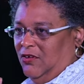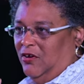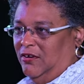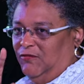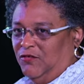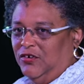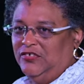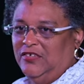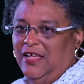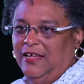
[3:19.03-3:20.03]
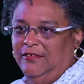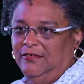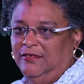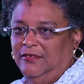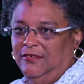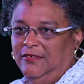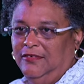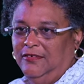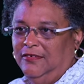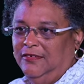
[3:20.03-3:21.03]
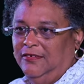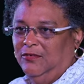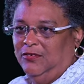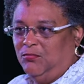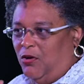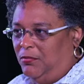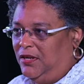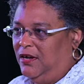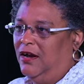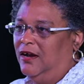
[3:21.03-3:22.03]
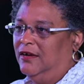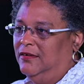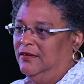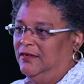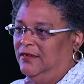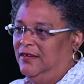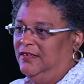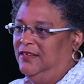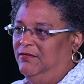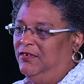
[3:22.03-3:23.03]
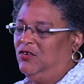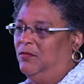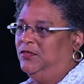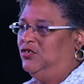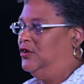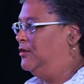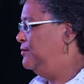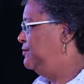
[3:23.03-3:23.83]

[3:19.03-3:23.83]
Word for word: on the first line was Bobby Clarke and David Comissiong.